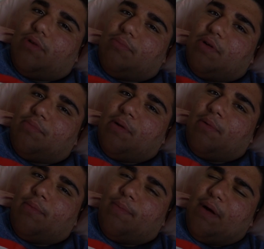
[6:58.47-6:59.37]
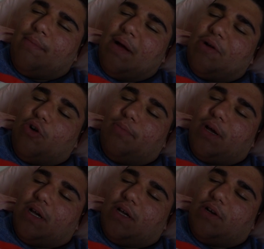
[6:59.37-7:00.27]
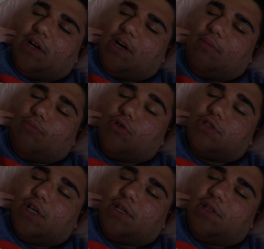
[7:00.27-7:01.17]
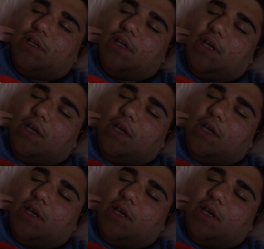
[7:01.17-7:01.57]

I'm, I'm, i might go back uh, most likely.